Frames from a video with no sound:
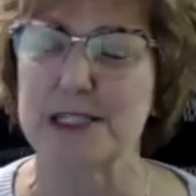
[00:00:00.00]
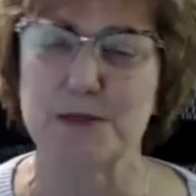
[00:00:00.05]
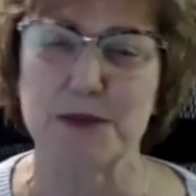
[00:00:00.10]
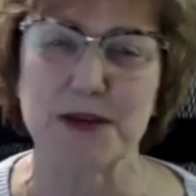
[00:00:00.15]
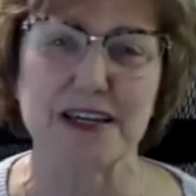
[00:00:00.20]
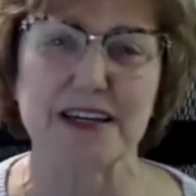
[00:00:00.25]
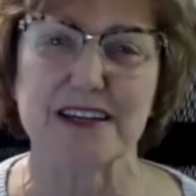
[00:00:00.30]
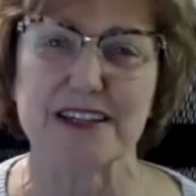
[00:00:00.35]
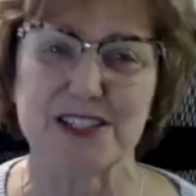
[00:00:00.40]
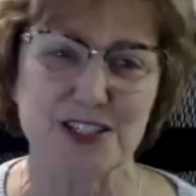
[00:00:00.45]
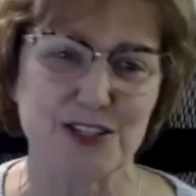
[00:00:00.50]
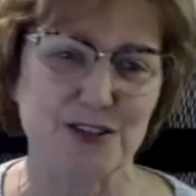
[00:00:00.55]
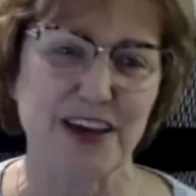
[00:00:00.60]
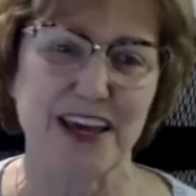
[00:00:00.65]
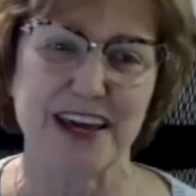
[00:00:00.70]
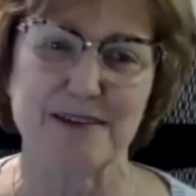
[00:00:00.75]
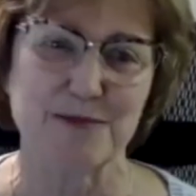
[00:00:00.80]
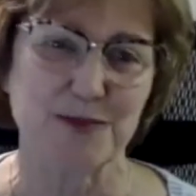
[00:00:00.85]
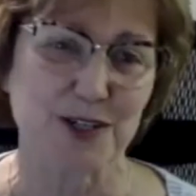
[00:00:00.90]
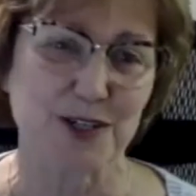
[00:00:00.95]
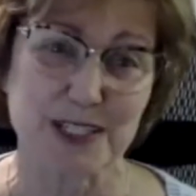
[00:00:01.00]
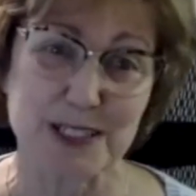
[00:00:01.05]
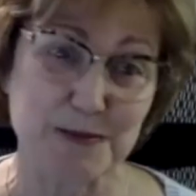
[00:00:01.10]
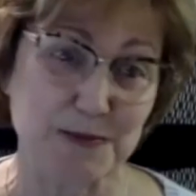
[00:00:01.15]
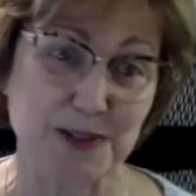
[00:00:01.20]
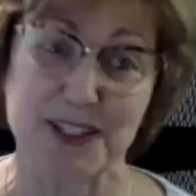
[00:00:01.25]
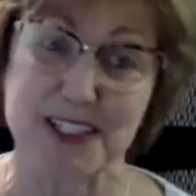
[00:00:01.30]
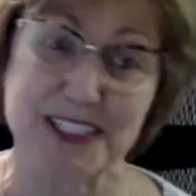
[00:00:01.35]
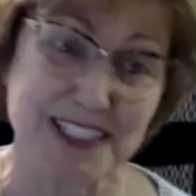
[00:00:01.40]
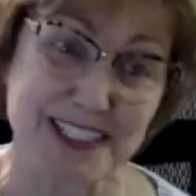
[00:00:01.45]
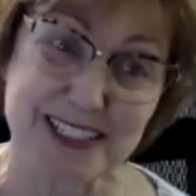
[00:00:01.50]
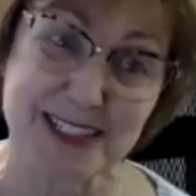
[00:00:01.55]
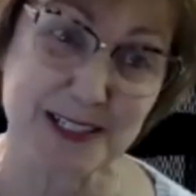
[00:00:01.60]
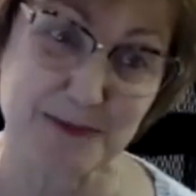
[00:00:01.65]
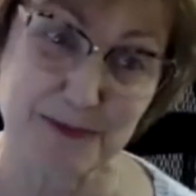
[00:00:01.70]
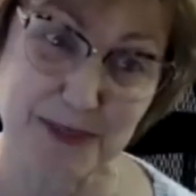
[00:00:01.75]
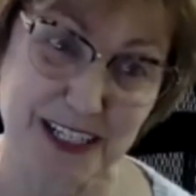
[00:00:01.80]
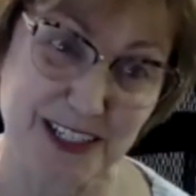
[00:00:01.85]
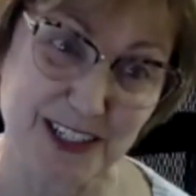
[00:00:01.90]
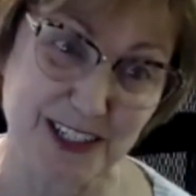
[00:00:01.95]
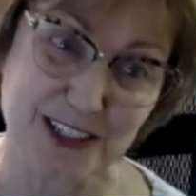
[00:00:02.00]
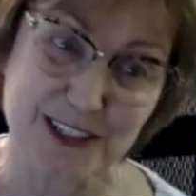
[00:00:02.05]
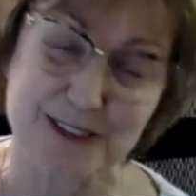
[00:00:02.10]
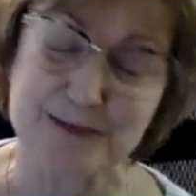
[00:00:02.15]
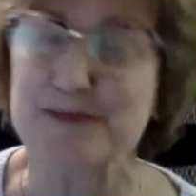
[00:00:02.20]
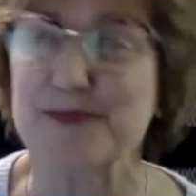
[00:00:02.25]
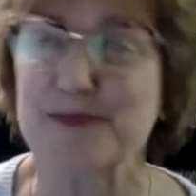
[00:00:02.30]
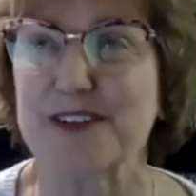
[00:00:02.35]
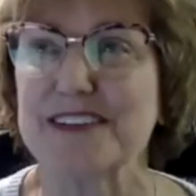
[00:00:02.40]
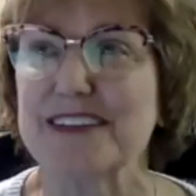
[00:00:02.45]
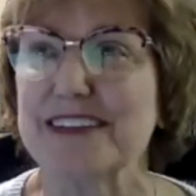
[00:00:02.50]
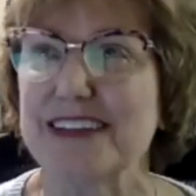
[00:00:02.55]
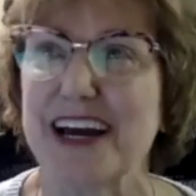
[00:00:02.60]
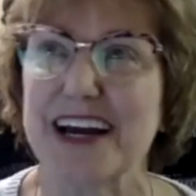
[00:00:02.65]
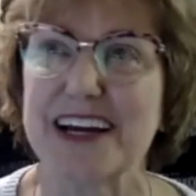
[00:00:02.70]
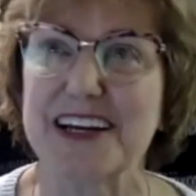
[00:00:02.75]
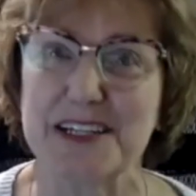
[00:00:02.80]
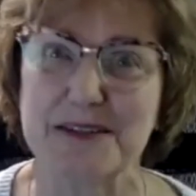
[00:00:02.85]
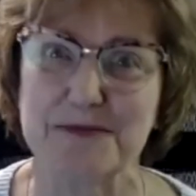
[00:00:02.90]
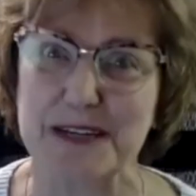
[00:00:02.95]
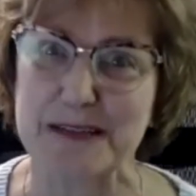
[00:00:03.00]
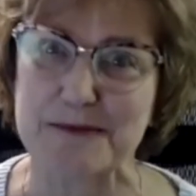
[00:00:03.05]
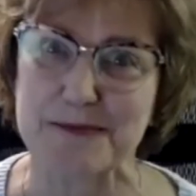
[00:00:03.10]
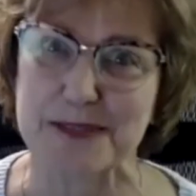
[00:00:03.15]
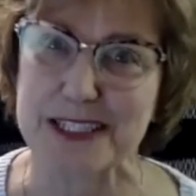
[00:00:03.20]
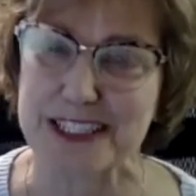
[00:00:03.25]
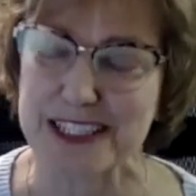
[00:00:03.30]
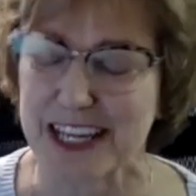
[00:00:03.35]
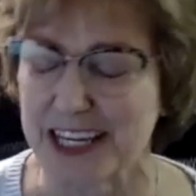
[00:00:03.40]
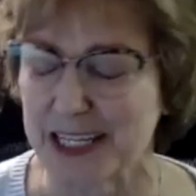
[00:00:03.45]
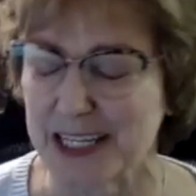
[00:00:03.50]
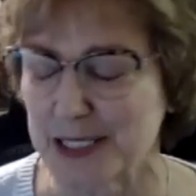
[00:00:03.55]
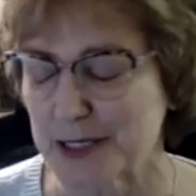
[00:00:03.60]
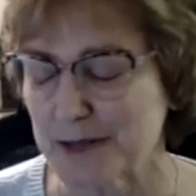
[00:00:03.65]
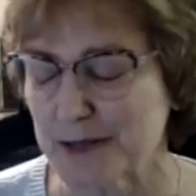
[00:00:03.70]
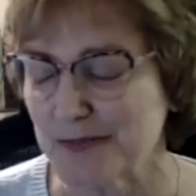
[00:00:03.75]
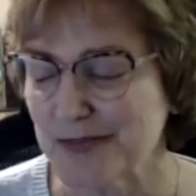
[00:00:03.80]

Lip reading: because you had more experience doesn't mean you're not going to make mistakes.